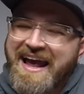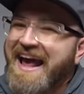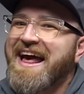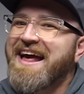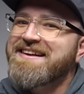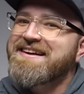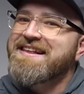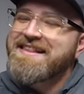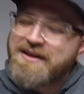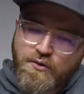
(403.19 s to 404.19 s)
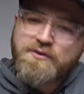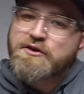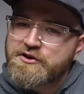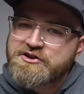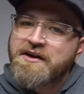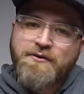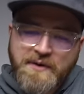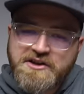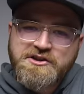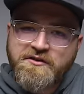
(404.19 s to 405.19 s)
at the older
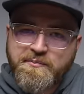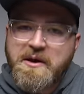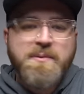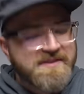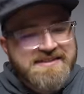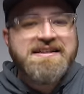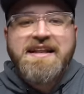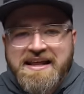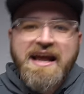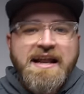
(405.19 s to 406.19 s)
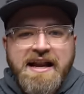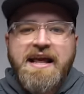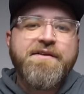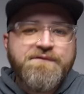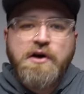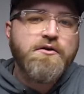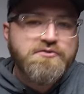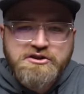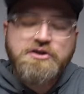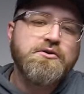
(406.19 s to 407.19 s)
generation of people. Listen, they need
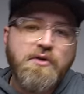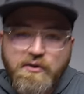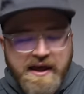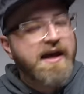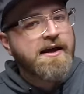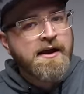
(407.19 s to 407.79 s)
phones too, okay?